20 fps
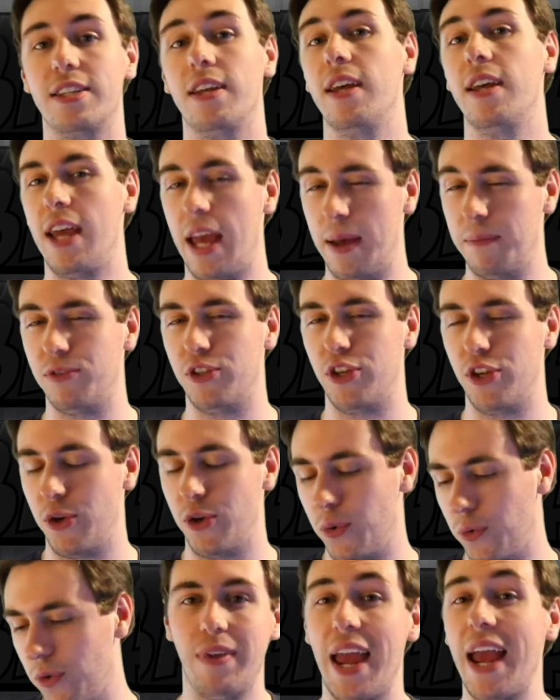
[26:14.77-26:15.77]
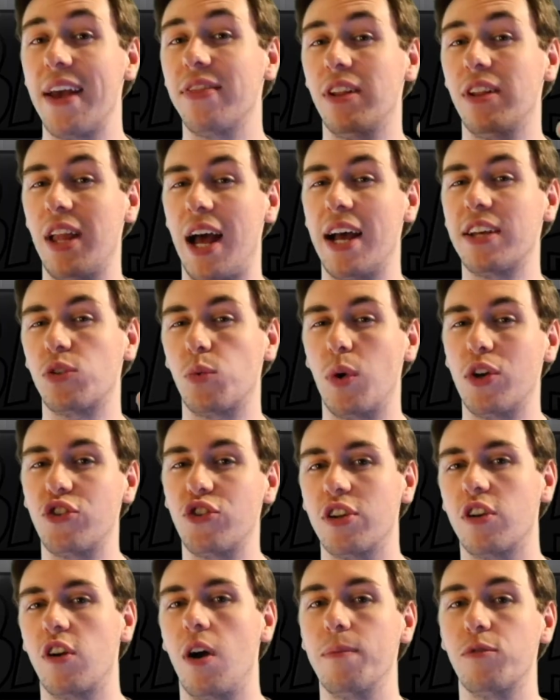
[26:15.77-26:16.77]
MCU. And the last question
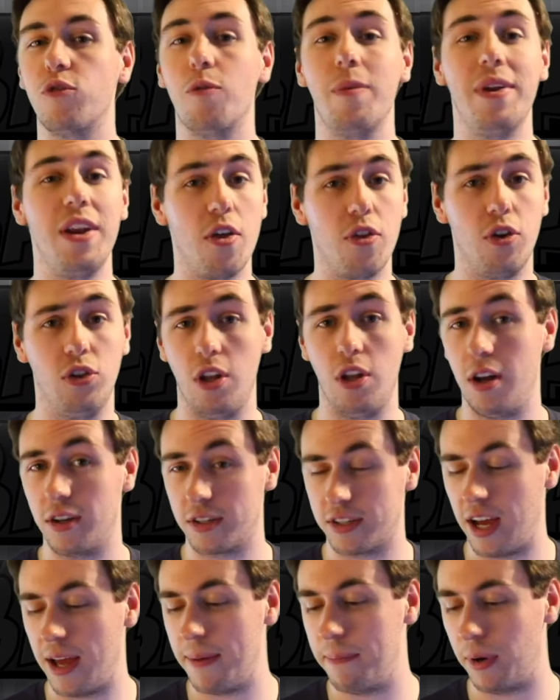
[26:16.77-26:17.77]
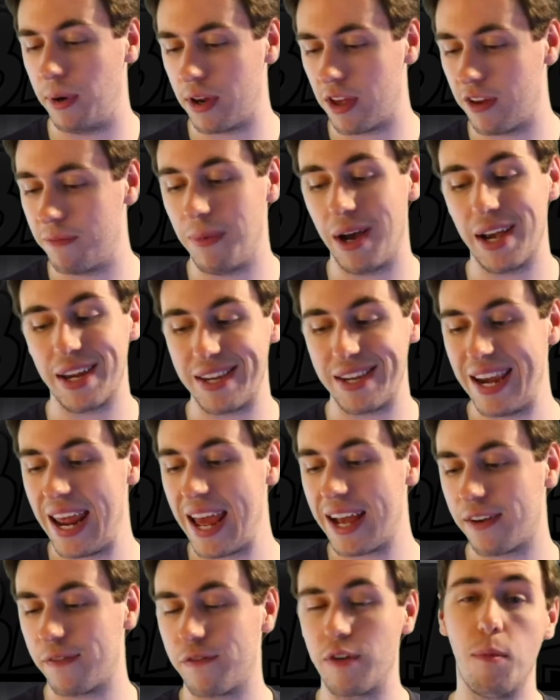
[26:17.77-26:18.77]
comes from another longtime buddy of mine,
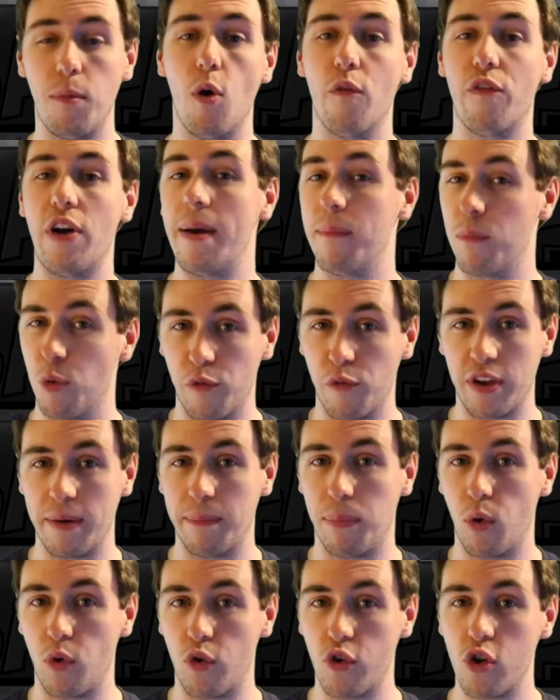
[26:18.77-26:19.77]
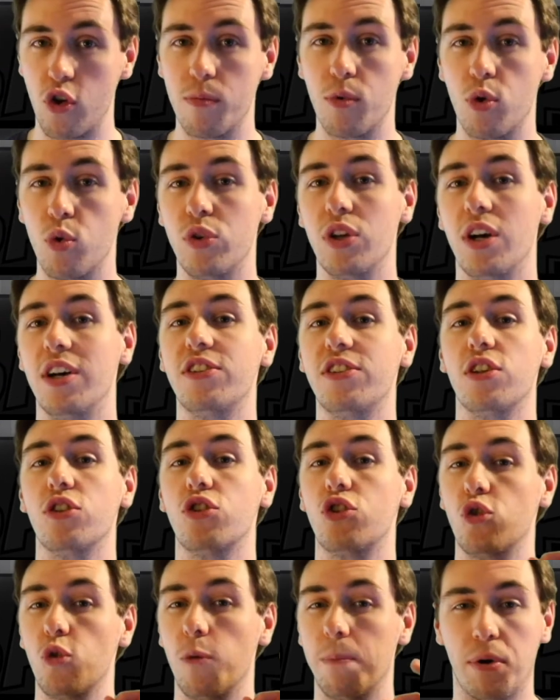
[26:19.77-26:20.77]
Nick, from over at Movie Emporium, who does
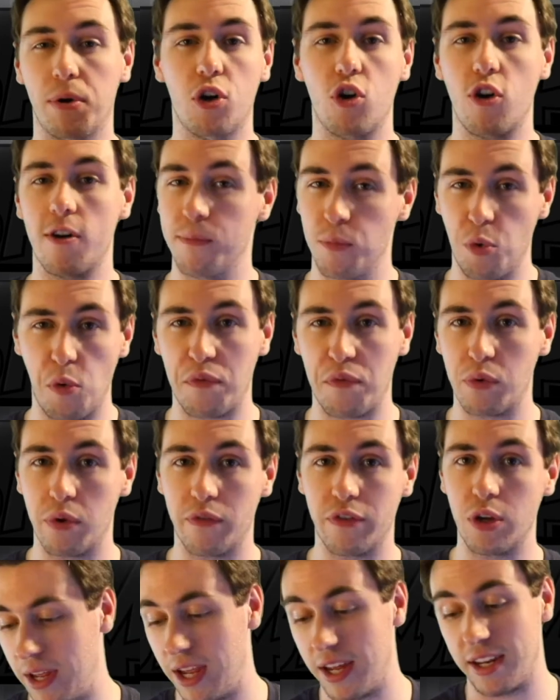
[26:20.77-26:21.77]
superb movie reviews.